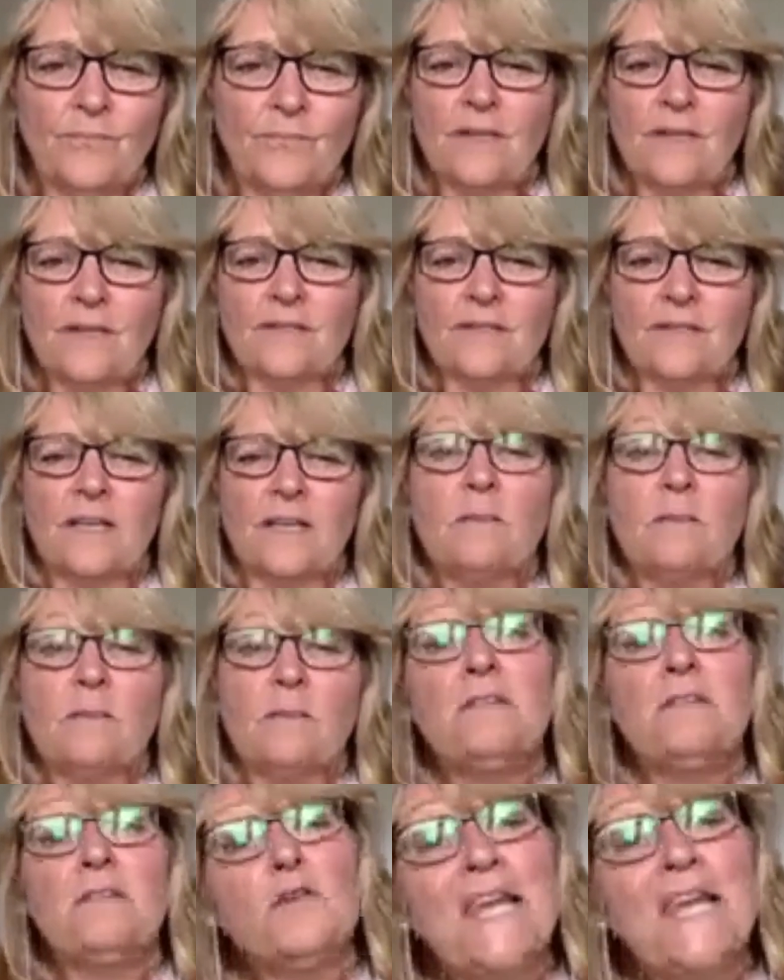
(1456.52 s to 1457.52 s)
Because I can
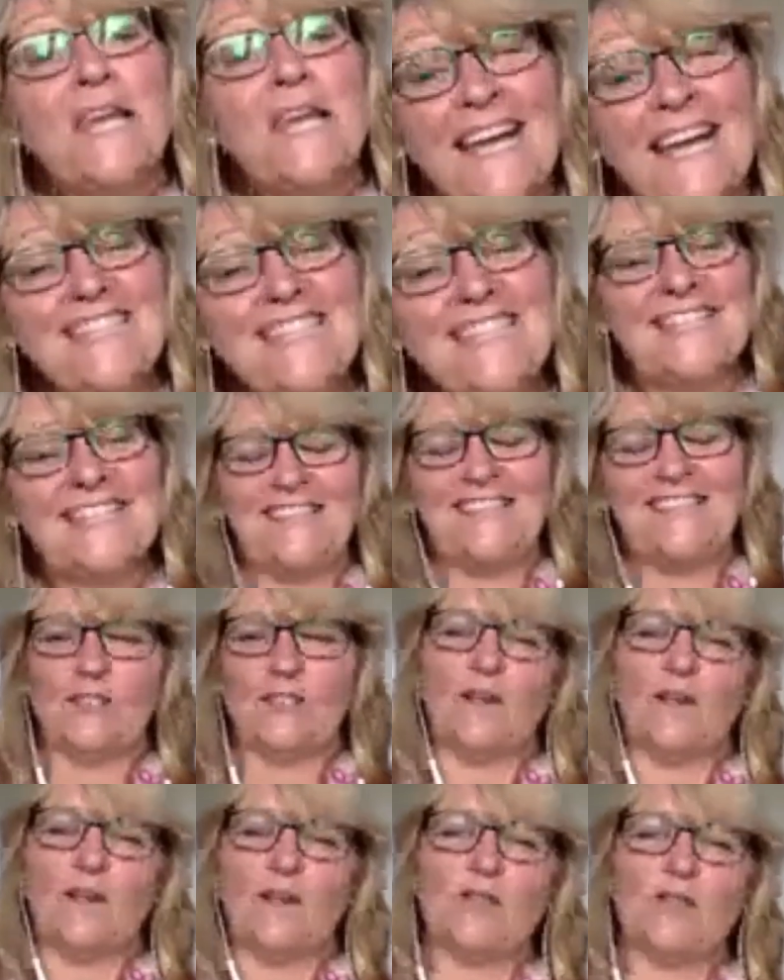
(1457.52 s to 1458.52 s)
be very lazy,
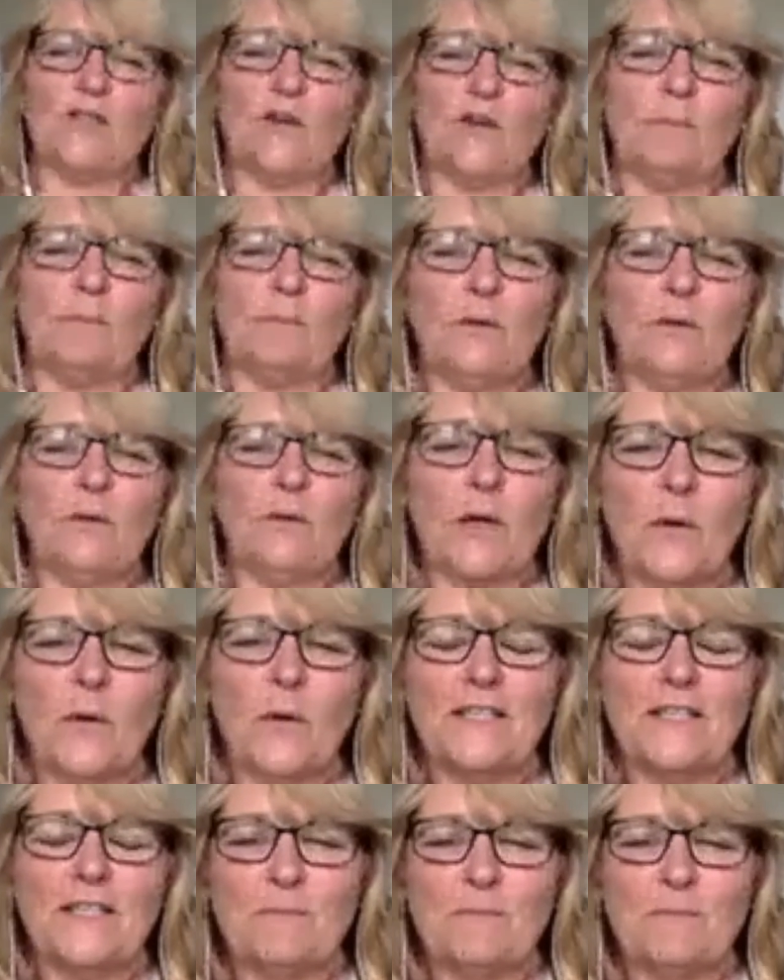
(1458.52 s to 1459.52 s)
should I be
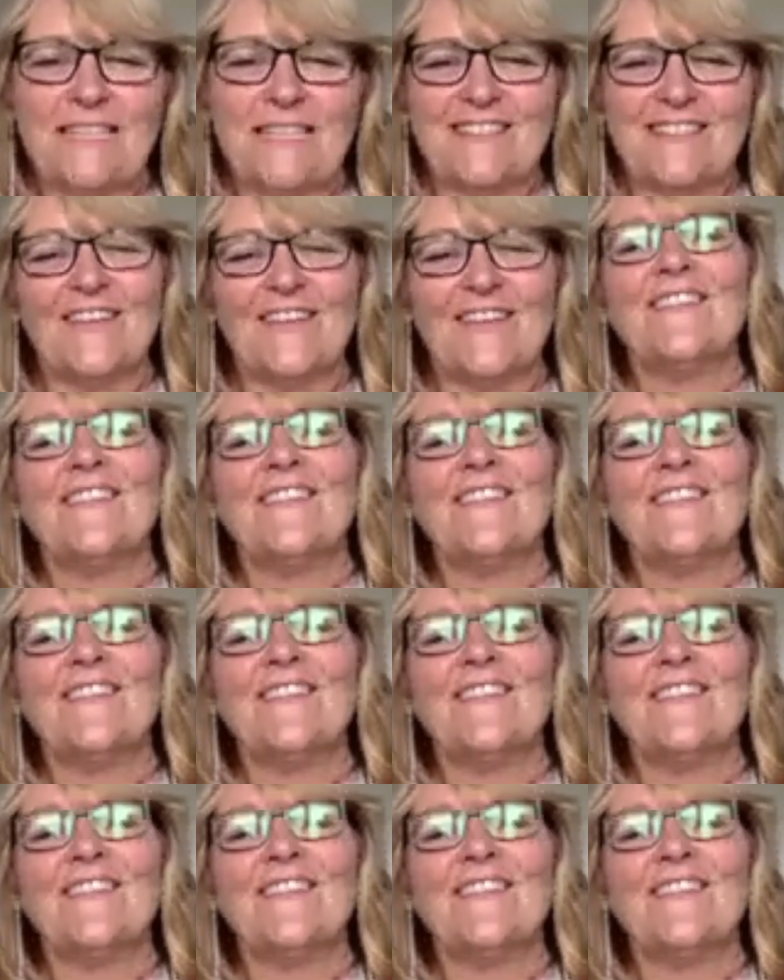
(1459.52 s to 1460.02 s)
required to be so.